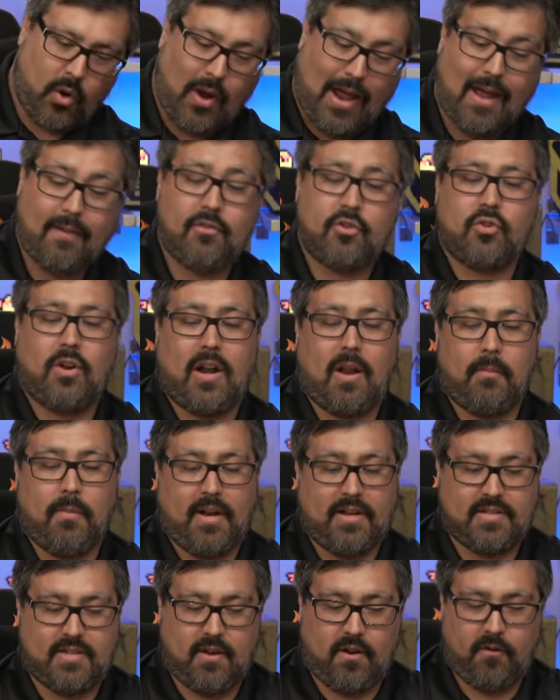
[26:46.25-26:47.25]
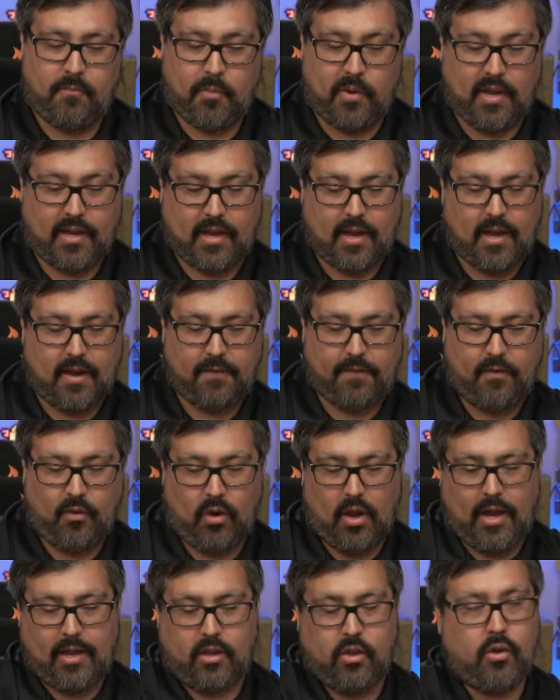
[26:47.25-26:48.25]
I haven't tried it myself, but I kind of feel
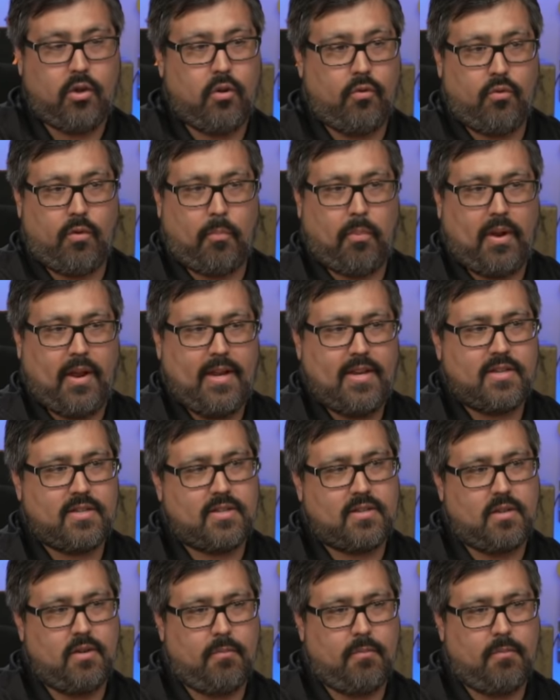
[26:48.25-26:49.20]
like you could replace the